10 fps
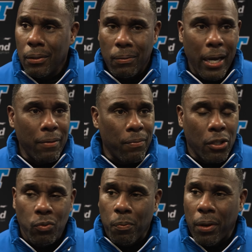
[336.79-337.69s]
right,
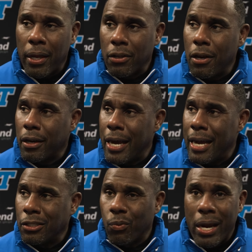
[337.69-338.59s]
because we're playing young
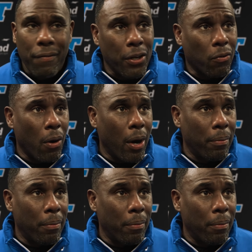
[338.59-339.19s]
guys and we're having to grow